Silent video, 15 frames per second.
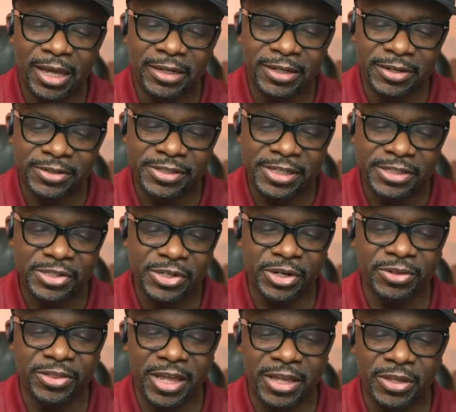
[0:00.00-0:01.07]
uh, dear
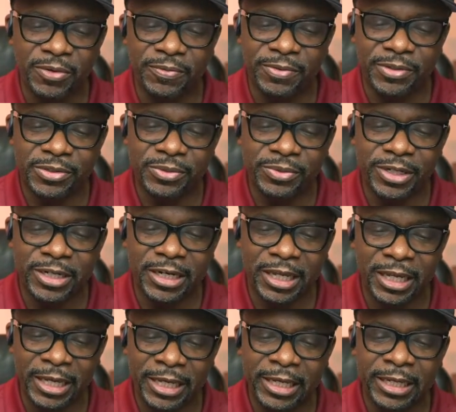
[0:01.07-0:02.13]
sister. Thank you for
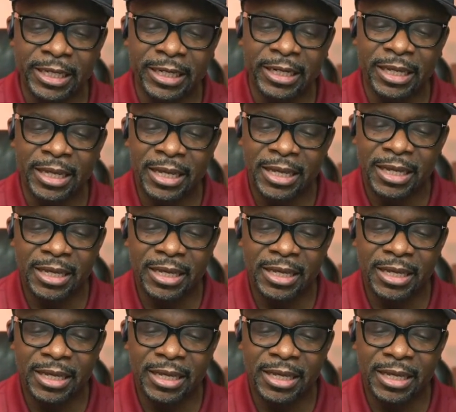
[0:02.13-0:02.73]
tuning in.